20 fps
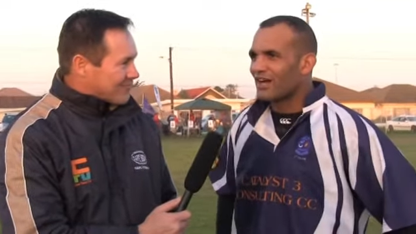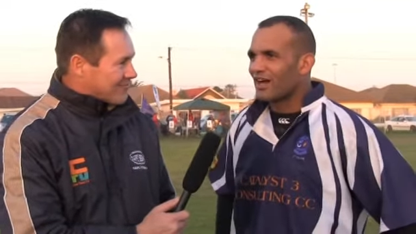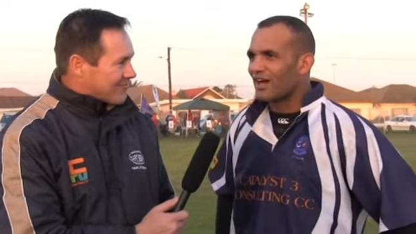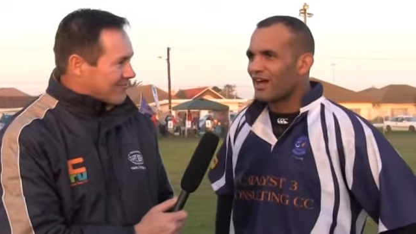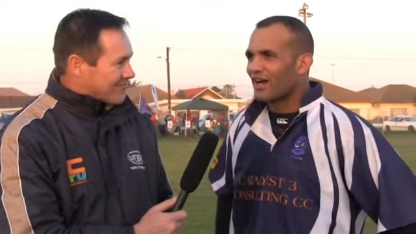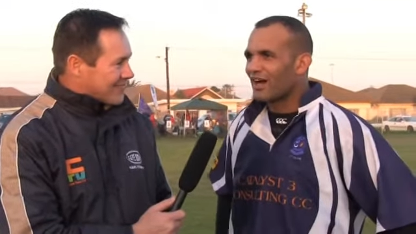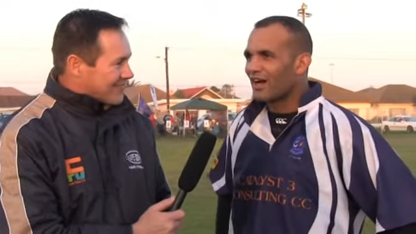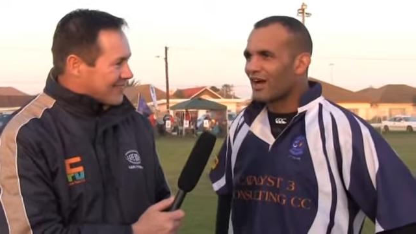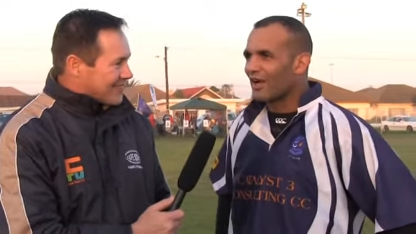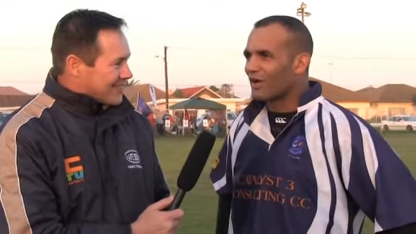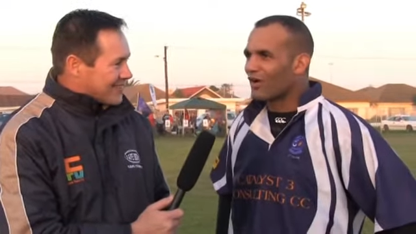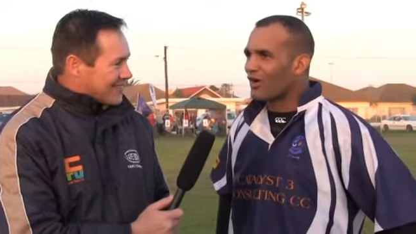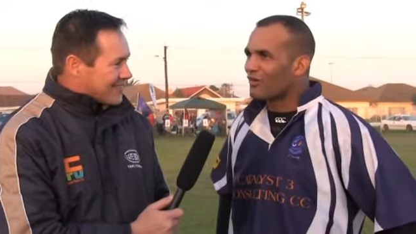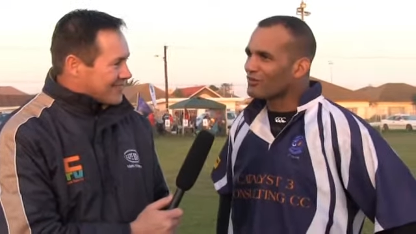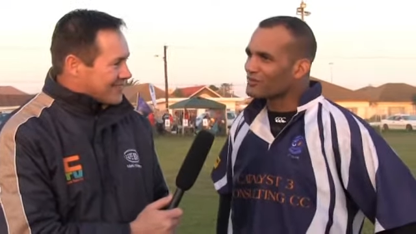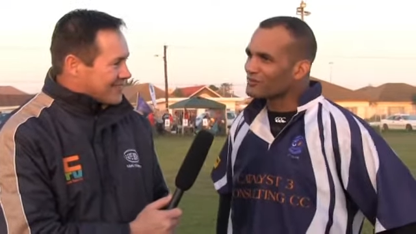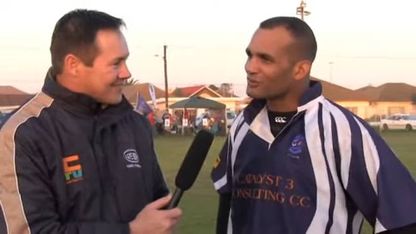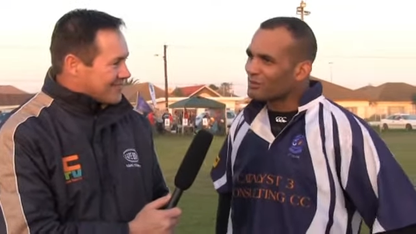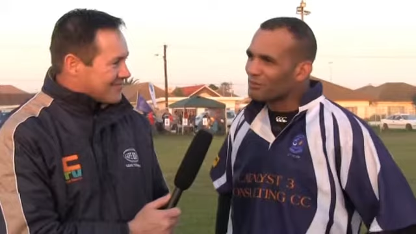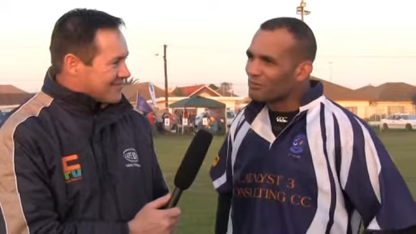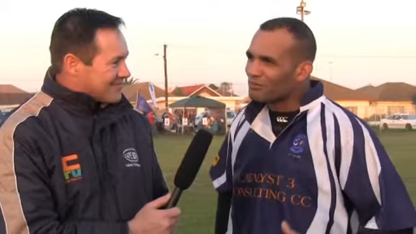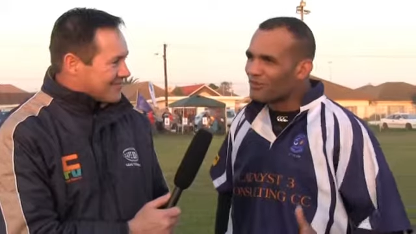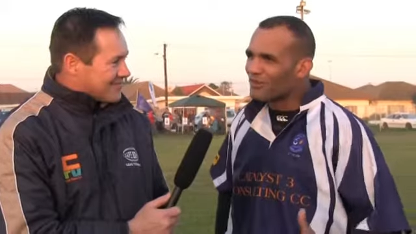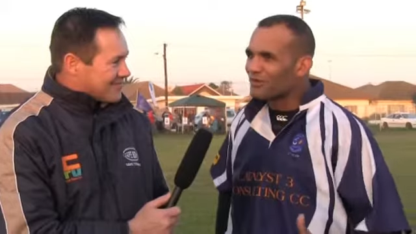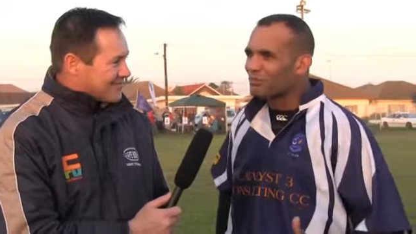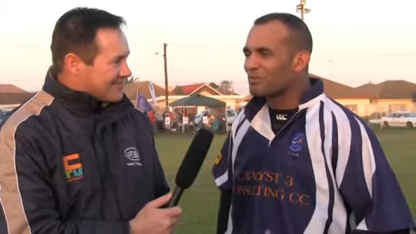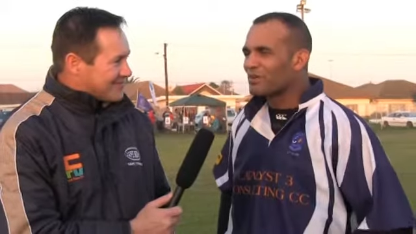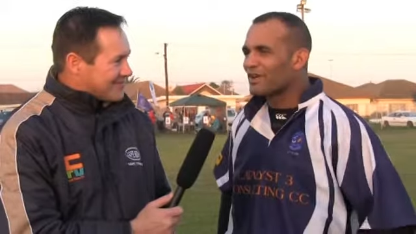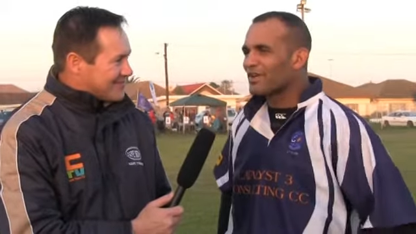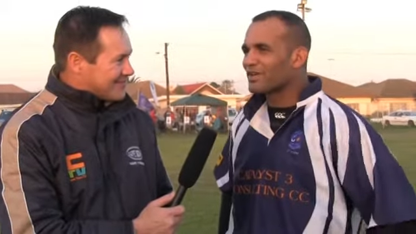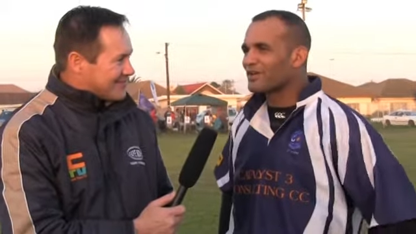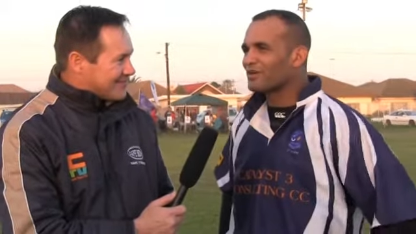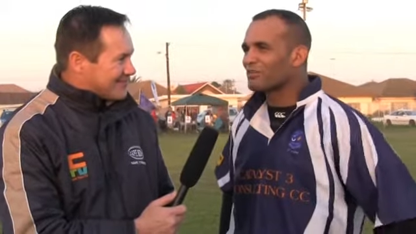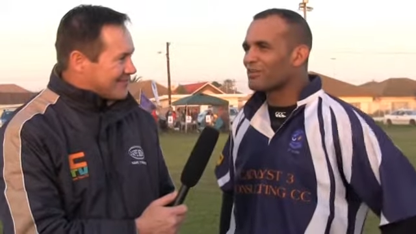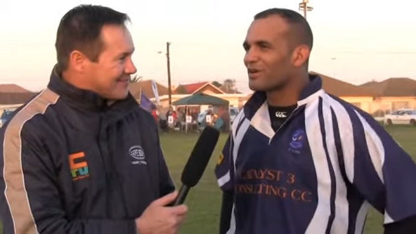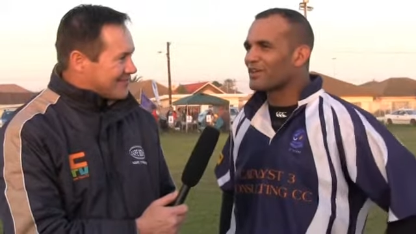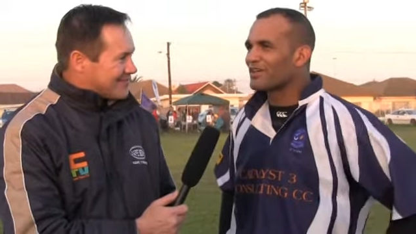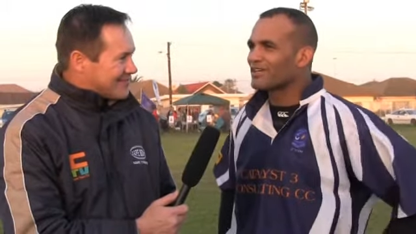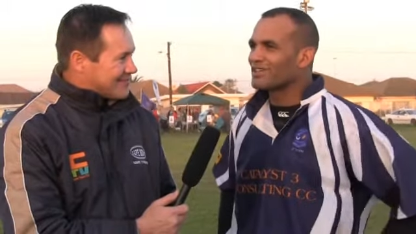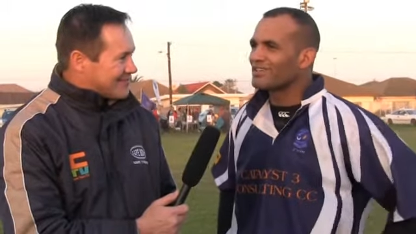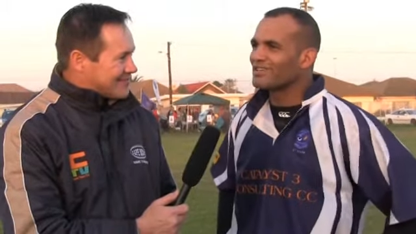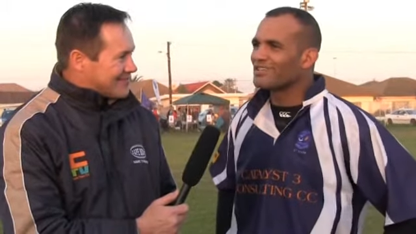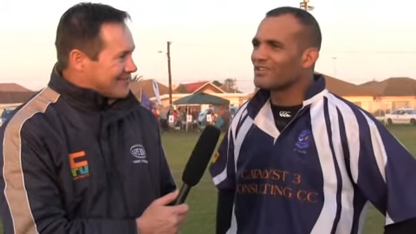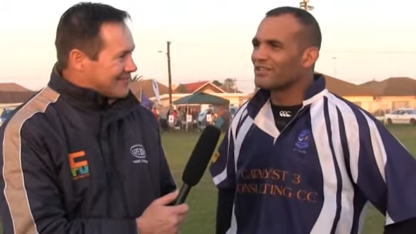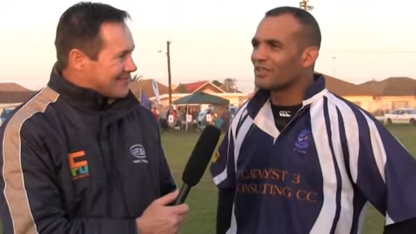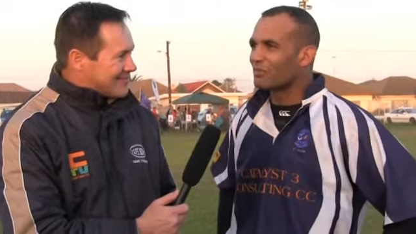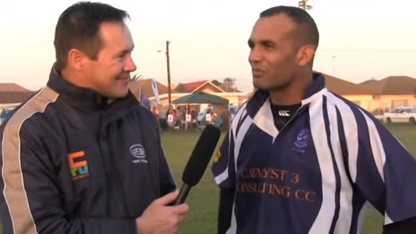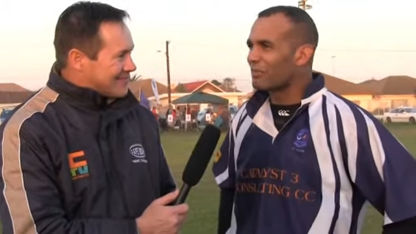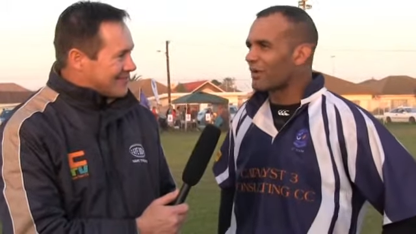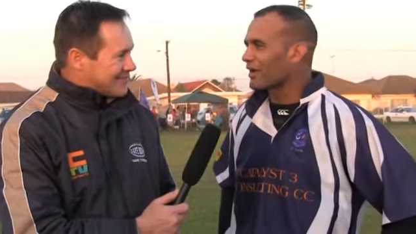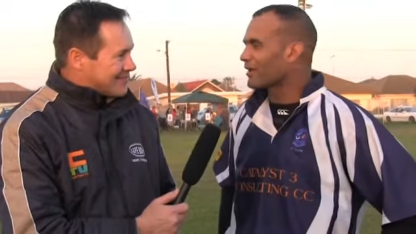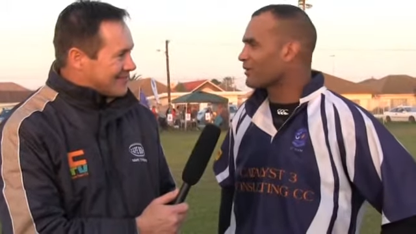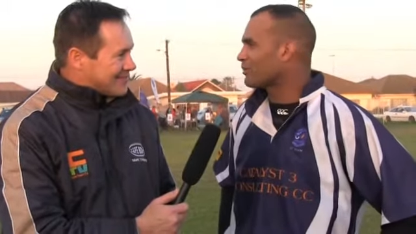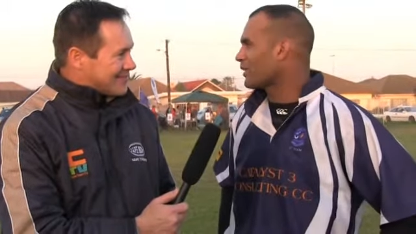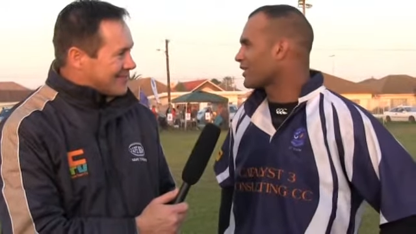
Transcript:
Speaker 1: Uh, I obviously prefer playing playing in the back,